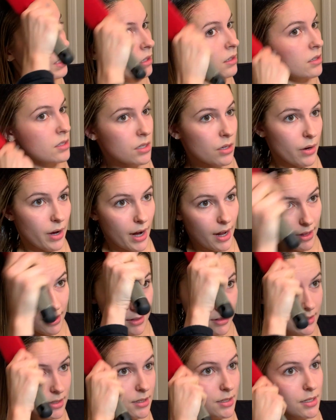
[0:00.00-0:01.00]
So I
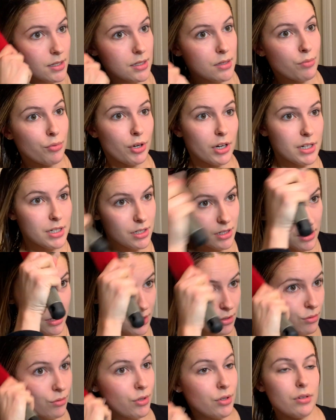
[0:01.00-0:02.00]
like to just brush this
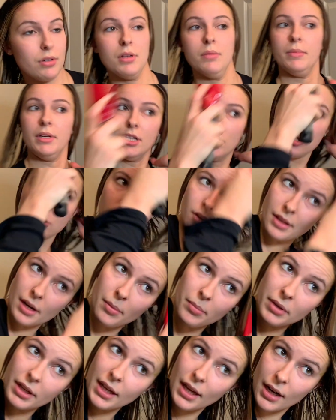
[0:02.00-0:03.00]
through to make sure that
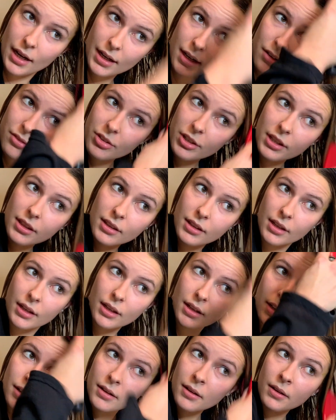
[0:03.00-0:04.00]
I'm getting
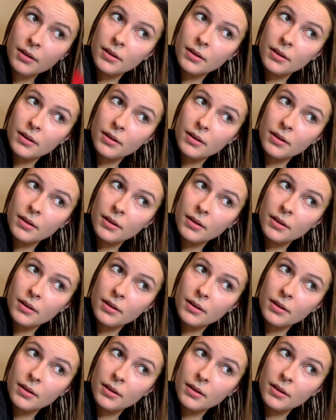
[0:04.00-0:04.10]
everything.